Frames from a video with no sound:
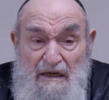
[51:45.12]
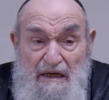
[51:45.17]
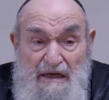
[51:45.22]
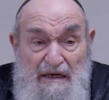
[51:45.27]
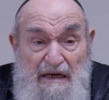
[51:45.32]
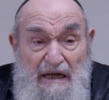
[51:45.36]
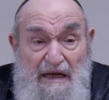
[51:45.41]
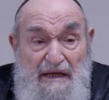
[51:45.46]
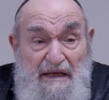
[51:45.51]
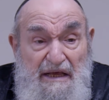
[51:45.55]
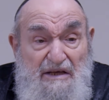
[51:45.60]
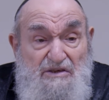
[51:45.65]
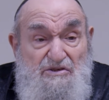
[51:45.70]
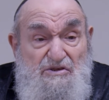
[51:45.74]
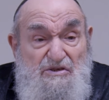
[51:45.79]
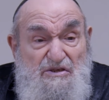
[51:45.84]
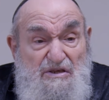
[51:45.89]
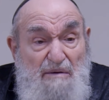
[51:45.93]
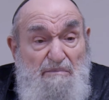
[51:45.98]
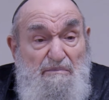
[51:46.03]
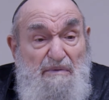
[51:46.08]
And I ask
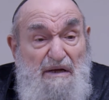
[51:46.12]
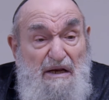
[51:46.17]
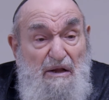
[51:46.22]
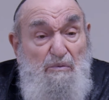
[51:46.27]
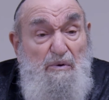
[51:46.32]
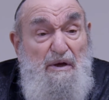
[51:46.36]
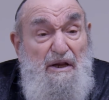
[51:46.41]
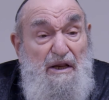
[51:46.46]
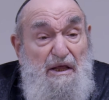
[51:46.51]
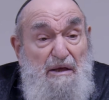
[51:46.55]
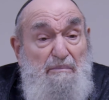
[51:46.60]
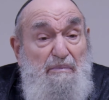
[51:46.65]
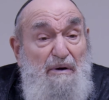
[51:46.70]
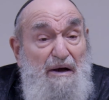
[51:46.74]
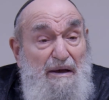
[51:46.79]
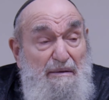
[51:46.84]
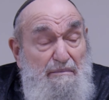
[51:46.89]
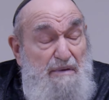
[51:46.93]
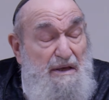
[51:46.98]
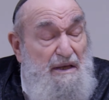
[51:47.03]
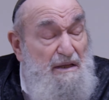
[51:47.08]
somebody, where do you
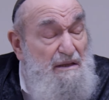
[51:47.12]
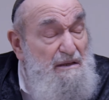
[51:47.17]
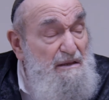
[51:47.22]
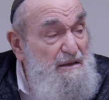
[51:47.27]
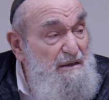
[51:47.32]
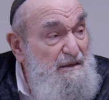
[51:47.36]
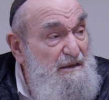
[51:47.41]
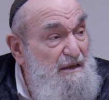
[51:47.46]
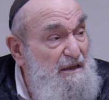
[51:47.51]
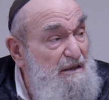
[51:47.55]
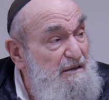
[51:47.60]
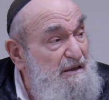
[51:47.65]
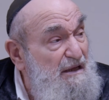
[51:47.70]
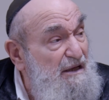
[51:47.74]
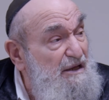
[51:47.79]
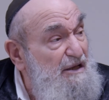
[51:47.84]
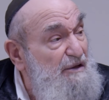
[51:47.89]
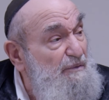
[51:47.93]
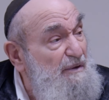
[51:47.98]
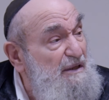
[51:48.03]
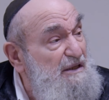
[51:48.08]
buy meat? And I'll
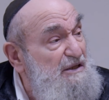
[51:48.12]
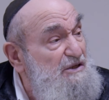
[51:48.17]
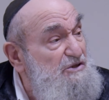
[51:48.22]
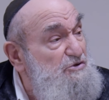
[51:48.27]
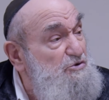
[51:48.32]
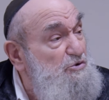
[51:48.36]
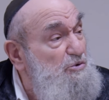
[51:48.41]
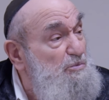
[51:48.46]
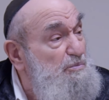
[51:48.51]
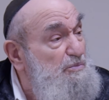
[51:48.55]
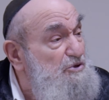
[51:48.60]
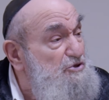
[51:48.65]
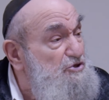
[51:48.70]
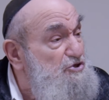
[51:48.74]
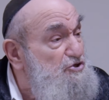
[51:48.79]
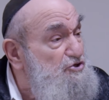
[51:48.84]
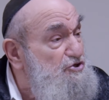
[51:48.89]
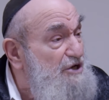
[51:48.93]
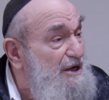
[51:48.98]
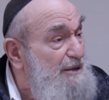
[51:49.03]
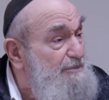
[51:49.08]
tell you, well, there's two
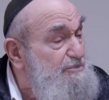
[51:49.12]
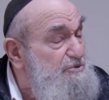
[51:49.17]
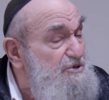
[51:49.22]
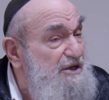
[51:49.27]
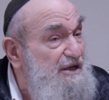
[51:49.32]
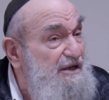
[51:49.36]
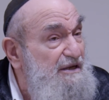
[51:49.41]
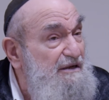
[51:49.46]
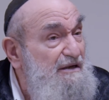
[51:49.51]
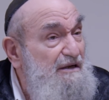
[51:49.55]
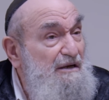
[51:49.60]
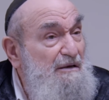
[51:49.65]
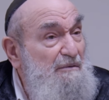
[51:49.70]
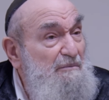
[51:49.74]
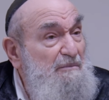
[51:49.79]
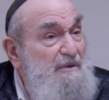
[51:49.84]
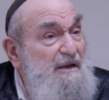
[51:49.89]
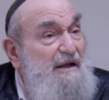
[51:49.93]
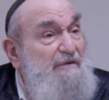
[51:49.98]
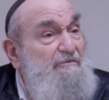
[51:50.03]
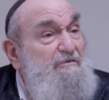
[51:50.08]
butcher shops here,
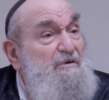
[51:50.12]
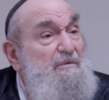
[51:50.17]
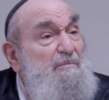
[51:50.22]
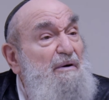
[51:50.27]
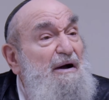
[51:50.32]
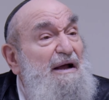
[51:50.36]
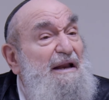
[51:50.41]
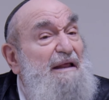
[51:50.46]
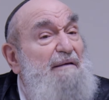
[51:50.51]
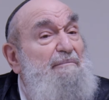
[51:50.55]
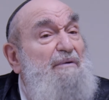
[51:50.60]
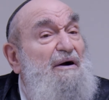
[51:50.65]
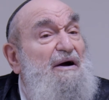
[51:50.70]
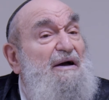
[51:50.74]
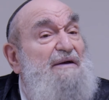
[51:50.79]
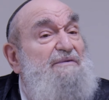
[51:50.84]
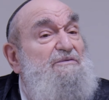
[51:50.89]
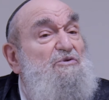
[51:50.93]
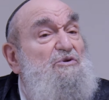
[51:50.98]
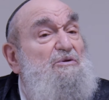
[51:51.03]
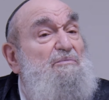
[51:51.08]
but everybody
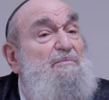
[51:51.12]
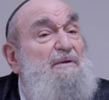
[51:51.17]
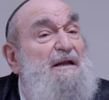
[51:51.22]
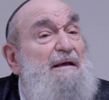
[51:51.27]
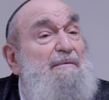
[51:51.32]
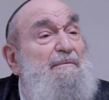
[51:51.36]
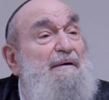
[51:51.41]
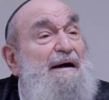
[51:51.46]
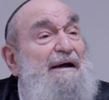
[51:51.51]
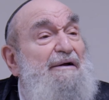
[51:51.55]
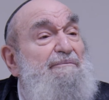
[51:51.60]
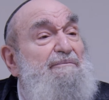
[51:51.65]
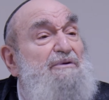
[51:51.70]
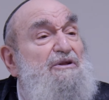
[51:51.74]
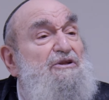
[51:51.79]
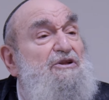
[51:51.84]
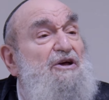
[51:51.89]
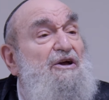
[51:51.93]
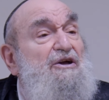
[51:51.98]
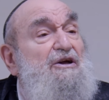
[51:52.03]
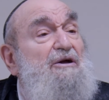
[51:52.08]
buys, all the
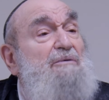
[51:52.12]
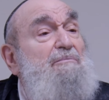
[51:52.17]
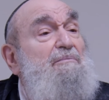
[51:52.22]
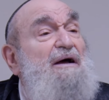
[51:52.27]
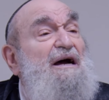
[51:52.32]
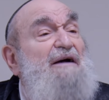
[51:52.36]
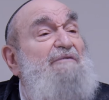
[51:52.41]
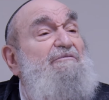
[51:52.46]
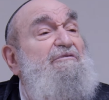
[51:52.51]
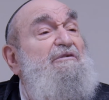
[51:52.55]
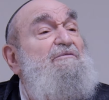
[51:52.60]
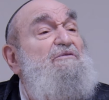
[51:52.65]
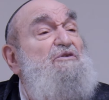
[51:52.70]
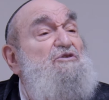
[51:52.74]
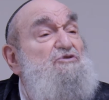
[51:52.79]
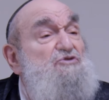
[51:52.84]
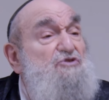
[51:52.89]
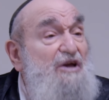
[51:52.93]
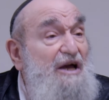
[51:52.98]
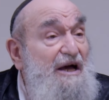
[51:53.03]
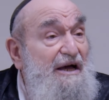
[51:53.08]
potato buy from
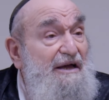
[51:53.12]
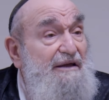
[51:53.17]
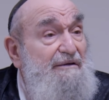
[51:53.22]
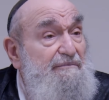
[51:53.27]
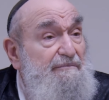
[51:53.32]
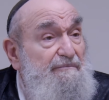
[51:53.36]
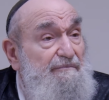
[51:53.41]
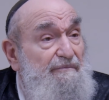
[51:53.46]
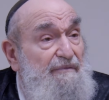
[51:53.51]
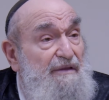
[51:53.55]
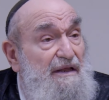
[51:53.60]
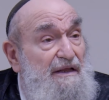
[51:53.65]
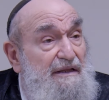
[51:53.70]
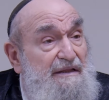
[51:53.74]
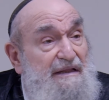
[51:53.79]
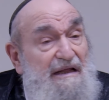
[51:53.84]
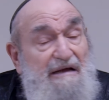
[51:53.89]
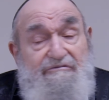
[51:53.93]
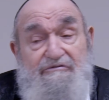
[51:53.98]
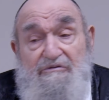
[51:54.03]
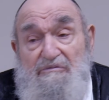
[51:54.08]
this guy,
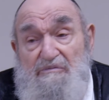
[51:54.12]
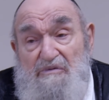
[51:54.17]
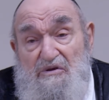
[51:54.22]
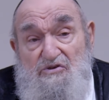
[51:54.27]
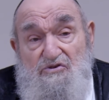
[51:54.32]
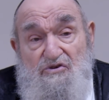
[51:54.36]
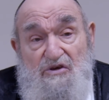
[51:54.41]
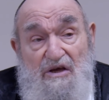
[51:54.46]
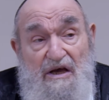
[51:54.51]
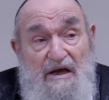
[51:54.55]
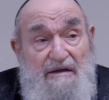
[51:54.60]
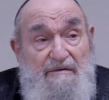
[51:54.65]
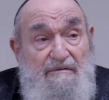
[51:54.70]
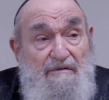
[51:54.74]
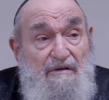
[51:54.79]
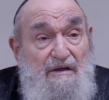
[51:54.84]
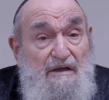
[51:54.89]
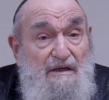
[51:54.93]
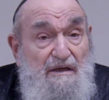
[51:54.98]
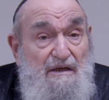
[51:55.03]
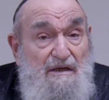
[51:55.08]
not from this guy.
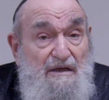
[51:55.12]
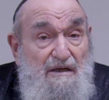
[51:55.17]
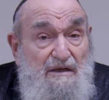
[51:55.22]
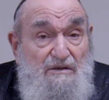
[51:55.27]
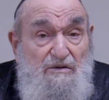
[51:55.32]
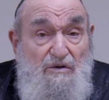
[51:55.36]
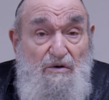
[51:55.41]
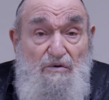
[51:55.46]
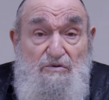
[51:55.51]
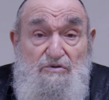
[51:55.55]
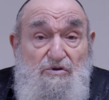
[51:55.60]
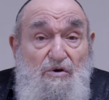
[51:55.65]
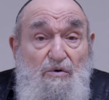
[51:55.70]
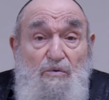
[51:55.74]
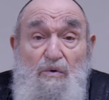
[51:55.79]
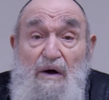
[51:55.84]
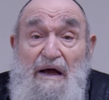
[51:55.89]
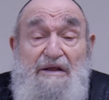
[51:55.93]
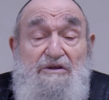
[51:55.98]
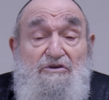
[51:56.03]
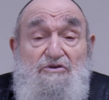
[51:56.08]
Oh, so
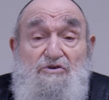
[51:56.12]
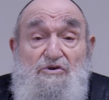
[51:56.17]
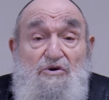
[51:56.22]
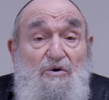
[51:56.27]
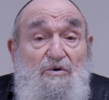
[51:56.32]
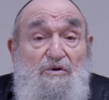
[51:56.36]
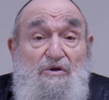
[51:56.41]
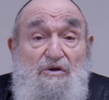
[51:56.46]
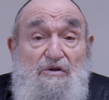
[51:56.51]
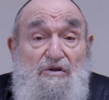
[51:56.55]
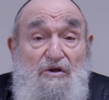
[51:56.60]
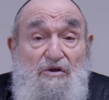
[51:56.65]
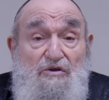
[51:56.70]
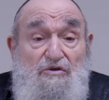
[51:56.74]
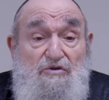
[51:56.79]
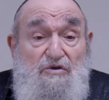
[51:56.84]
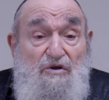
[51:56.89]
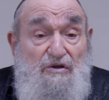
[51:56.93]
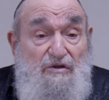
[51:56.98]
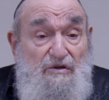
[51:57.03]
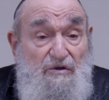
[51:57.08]
why do not you go? You do
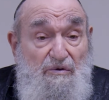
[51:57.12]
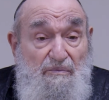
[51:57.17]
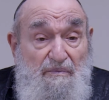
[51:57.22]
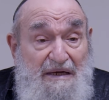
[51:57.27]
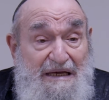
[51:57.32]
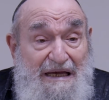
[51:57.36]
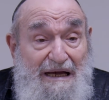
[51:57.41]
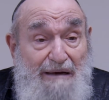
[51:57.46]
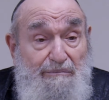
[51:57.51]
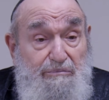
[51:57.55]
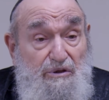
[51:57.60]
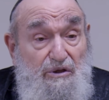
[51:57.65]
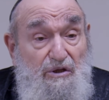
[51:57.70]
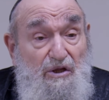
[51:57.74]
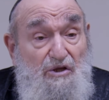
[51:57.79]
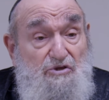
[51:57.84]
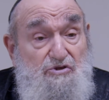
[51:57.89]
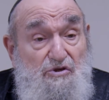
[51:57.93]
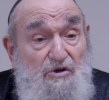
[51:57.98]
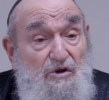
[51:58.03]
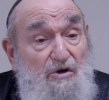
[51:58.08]
the macabre
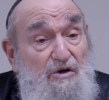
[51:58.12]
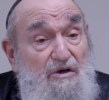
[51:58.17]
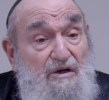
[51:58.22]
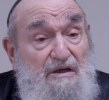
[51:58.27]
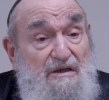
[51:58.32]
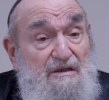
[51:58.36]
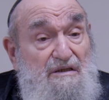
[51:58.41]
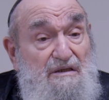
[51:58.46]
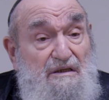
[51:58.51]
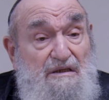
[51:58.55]
Russian Hara?